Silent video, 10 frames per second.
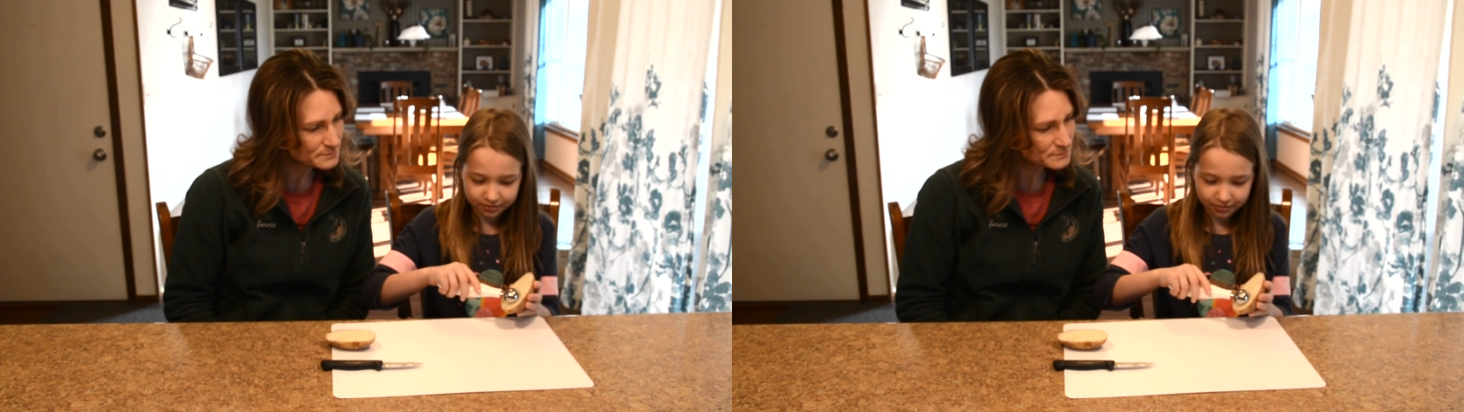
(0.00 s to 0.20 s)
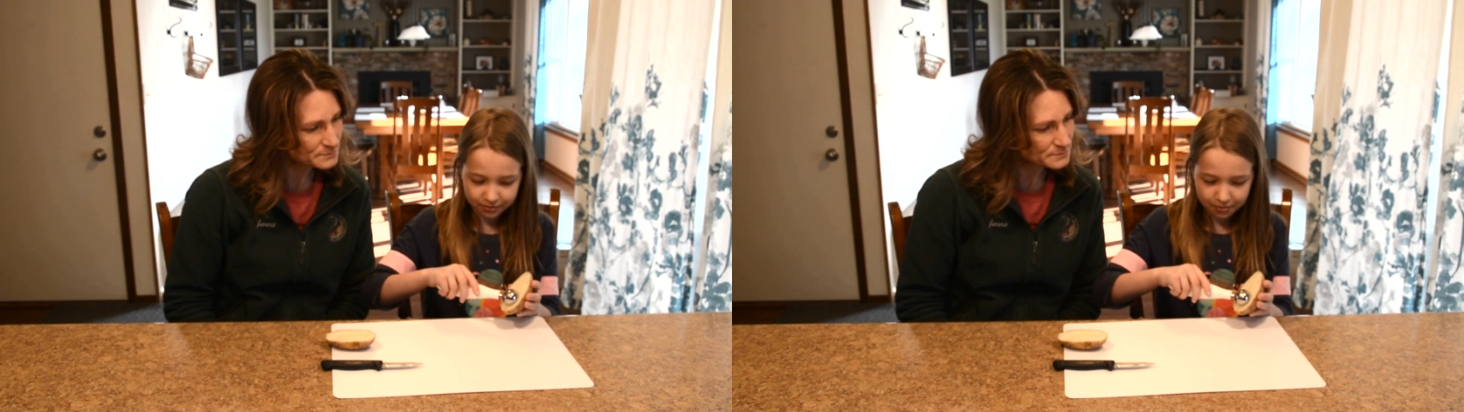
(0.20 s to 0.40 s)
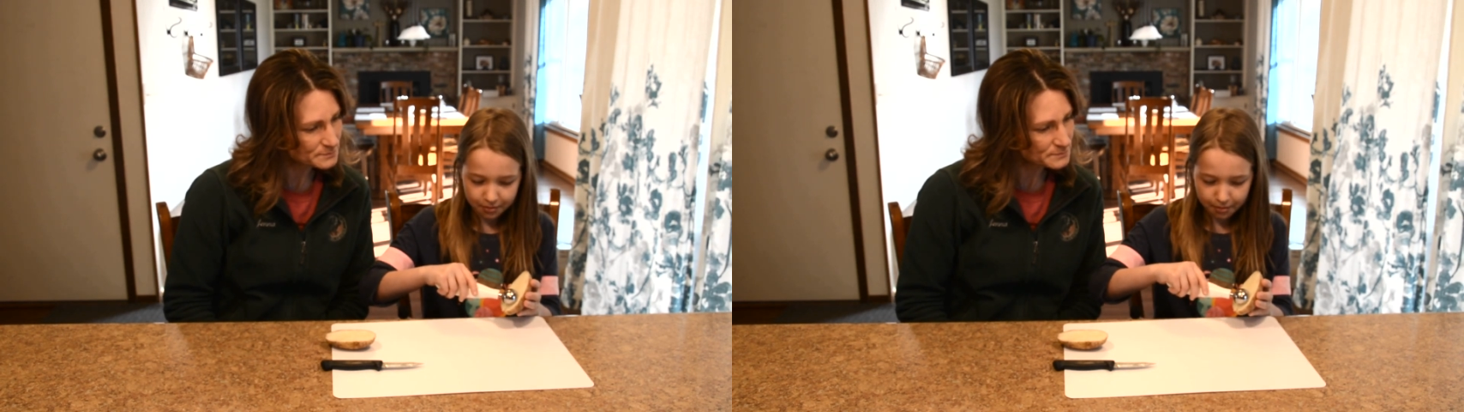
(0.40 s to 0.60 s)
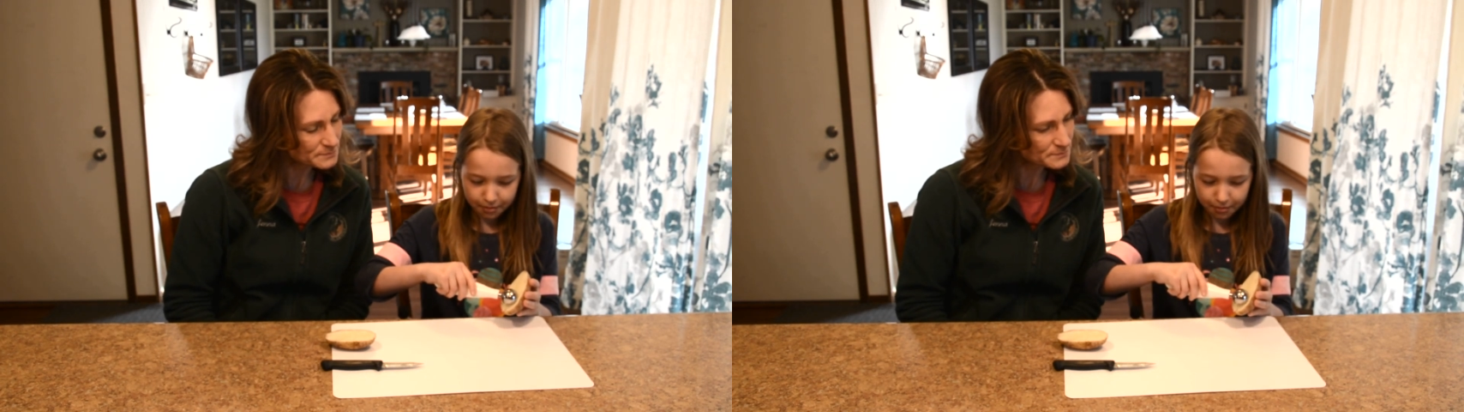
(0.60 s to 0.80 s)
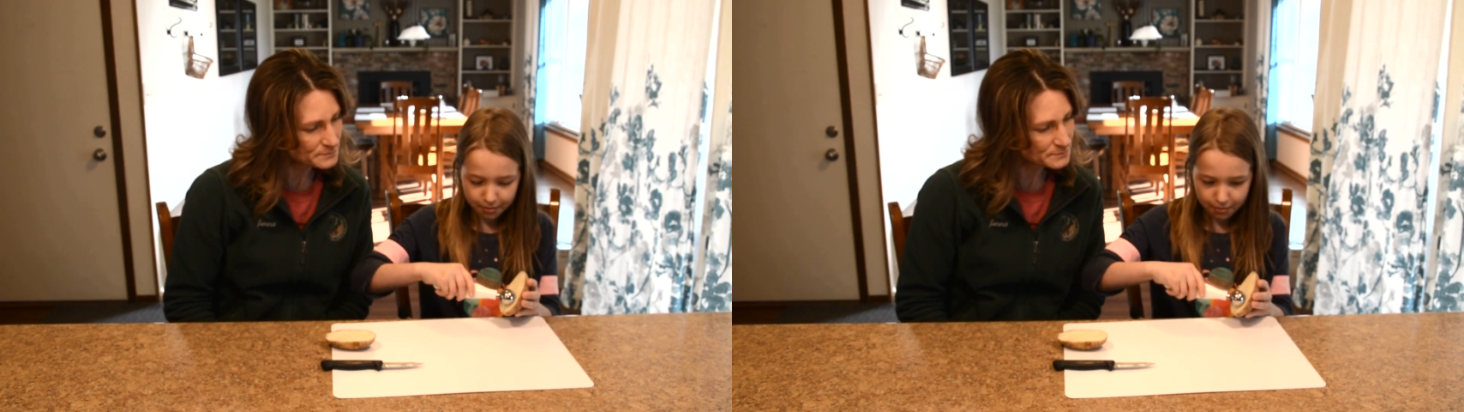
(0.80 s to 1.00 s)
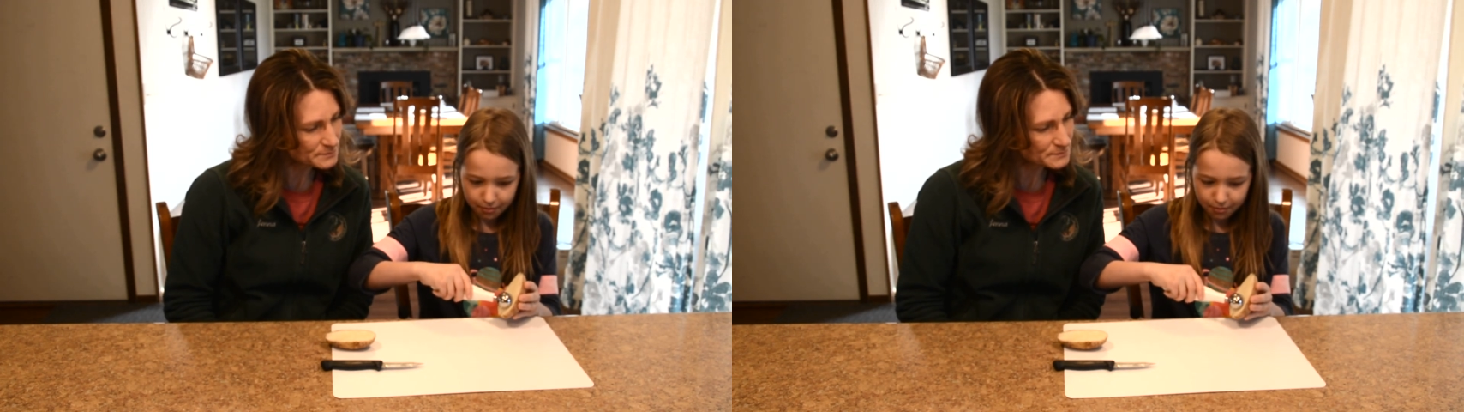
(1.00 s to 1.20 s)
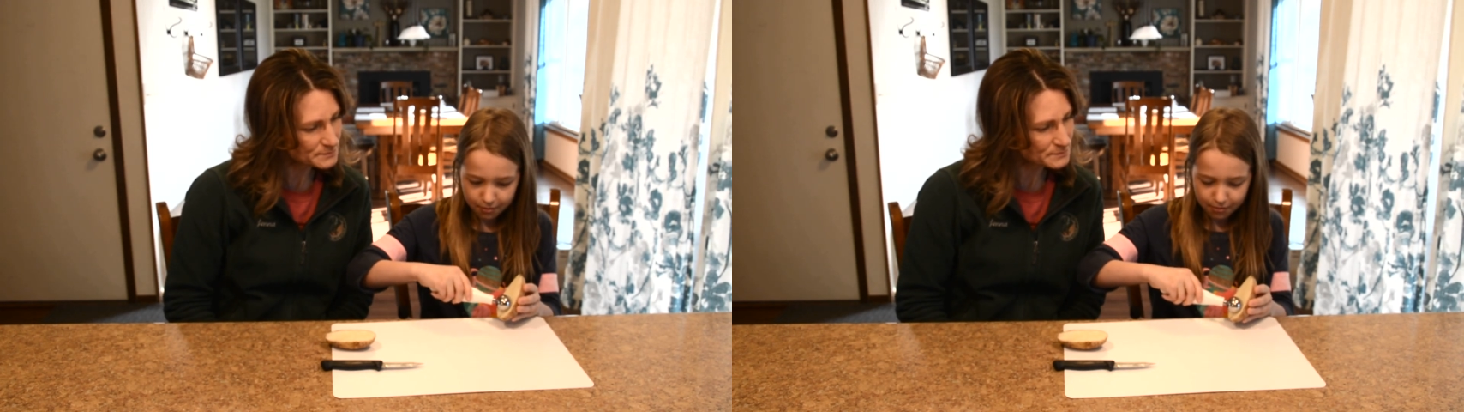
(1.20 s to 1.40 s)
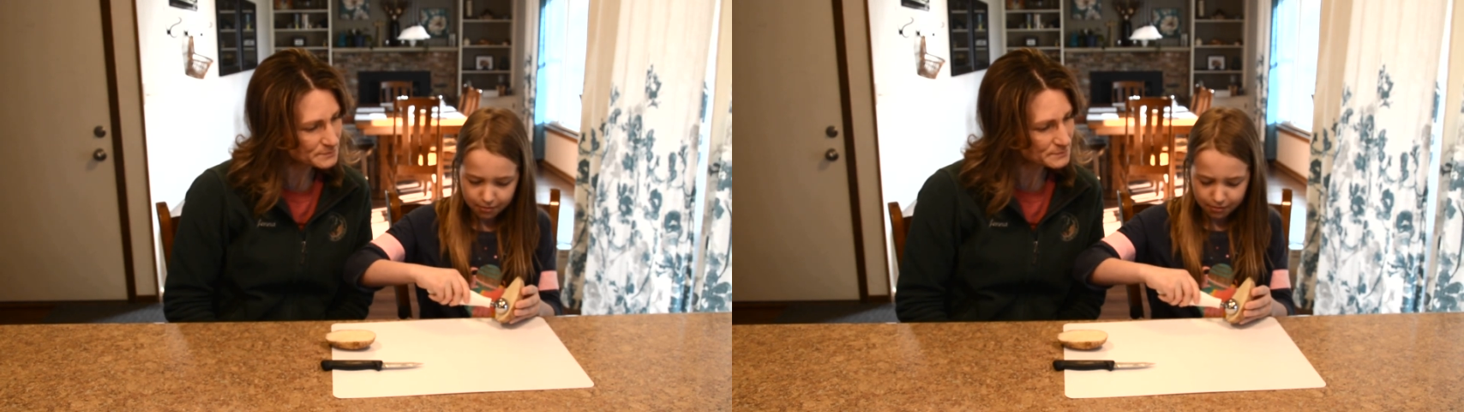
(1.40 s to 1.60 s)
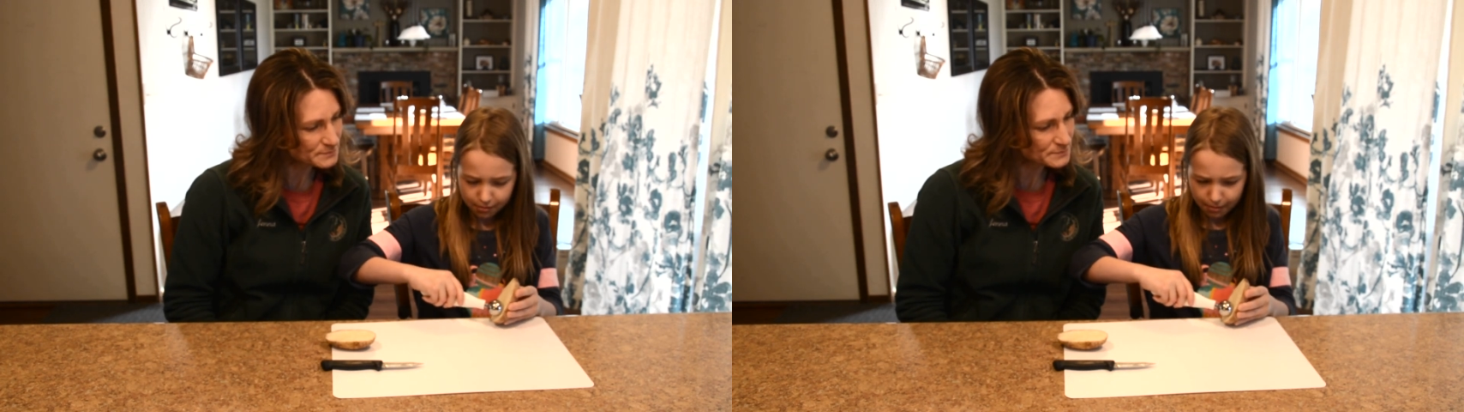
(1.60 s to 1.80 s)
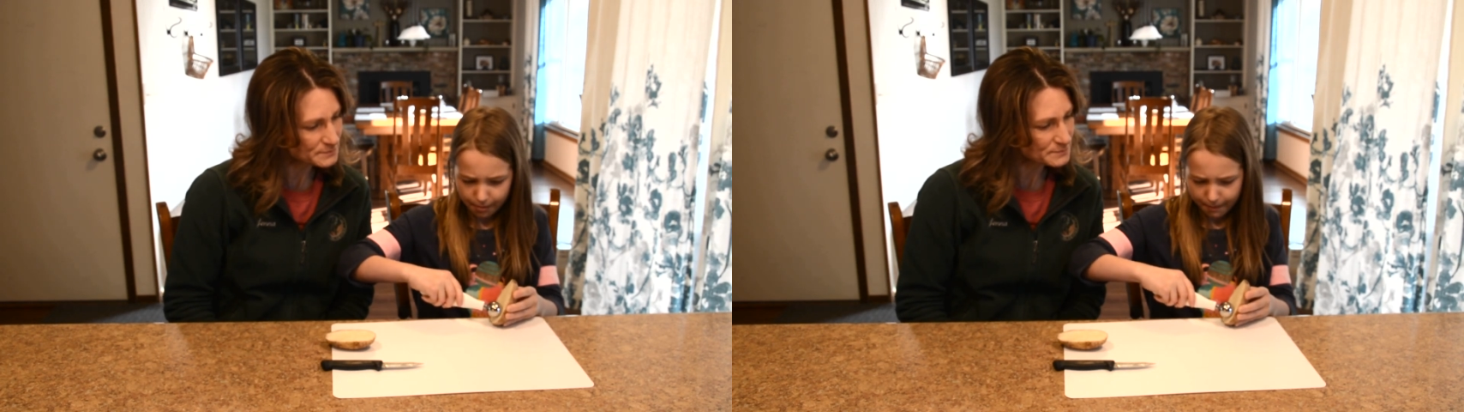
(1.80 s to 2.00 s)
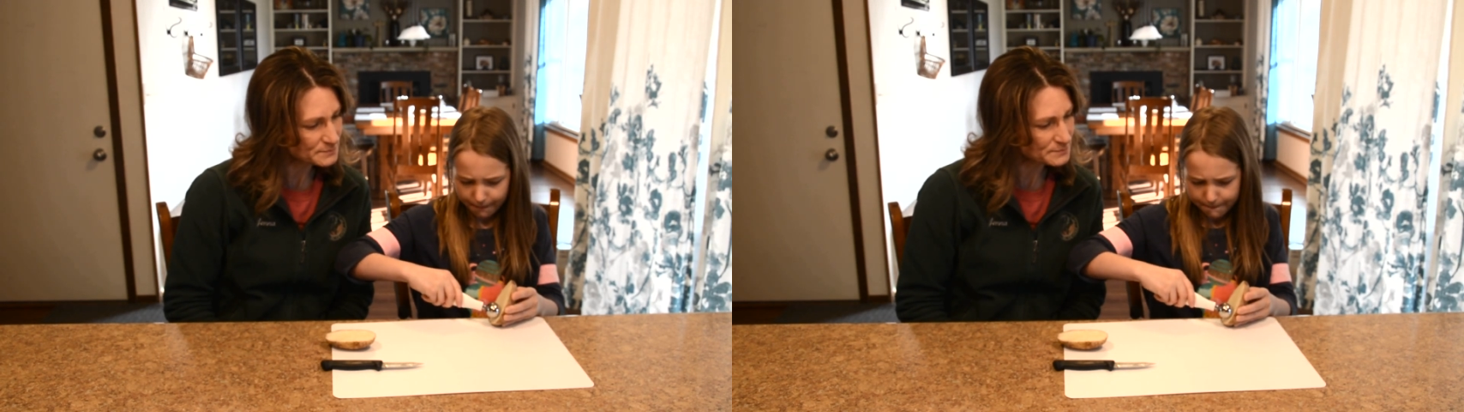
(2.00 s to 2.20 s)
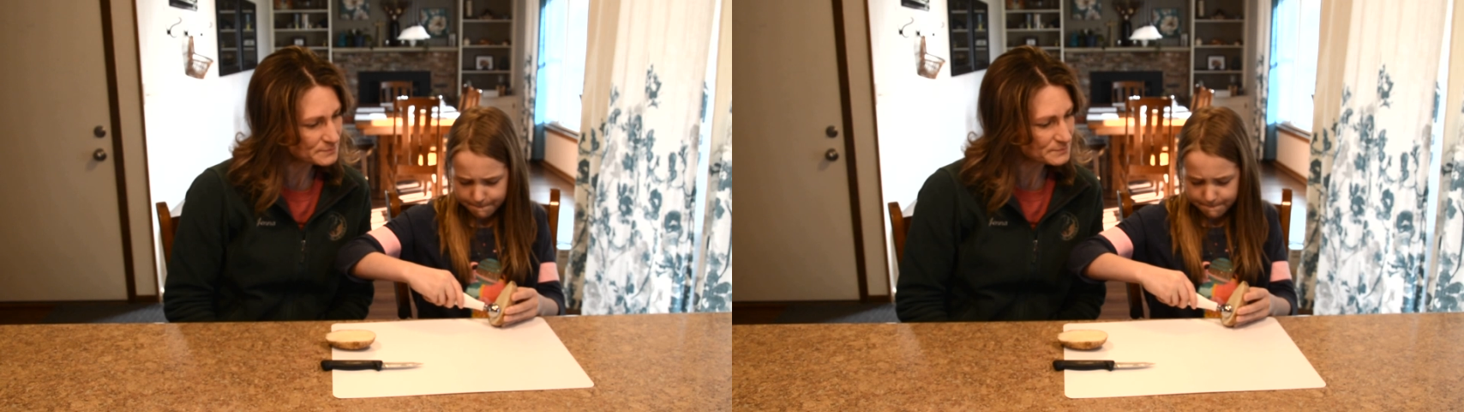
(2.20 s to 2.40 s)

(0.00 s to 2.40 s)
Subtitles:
(no one is talking)